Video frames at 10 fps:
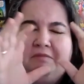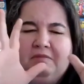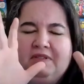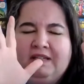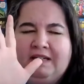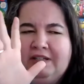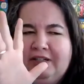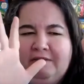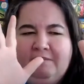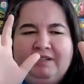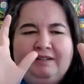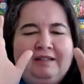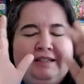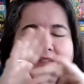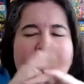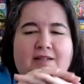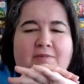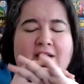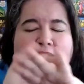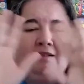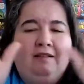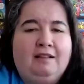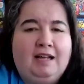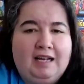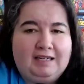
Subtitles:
section, but this just seemed like a lot